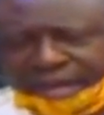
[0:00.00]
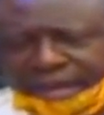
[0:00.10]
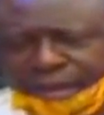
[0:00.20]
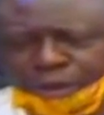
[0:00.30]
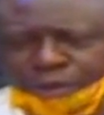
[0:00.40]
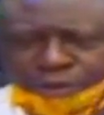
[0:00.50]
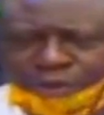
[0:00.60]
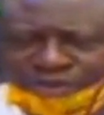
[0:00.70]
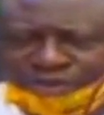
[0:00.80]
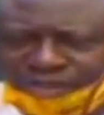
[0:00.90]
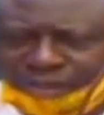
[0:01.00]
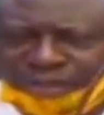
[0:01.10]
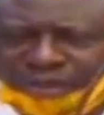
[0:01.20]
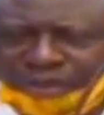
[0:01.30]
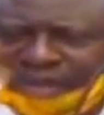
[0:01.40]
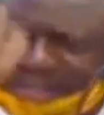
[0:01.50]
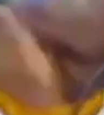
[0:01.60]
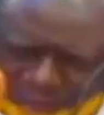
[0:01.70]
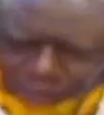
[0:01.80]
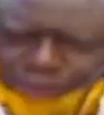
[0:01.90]
Is not something? Is
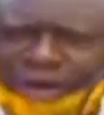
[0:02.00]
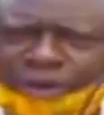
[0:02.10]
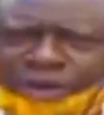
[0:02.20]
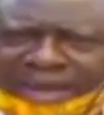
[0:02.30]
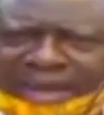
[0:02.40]
it something you are looking